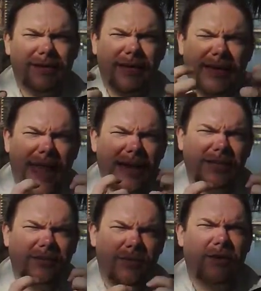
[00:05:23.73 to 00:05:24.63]
These
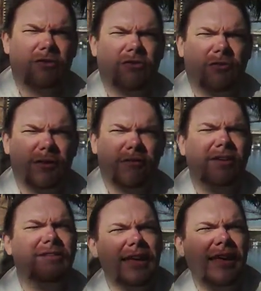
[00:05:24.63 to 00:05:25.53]
connected features of the
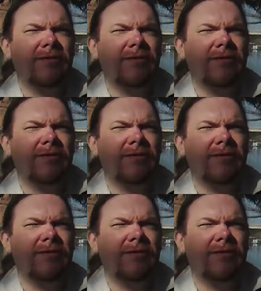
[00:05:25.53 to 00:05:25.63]
device,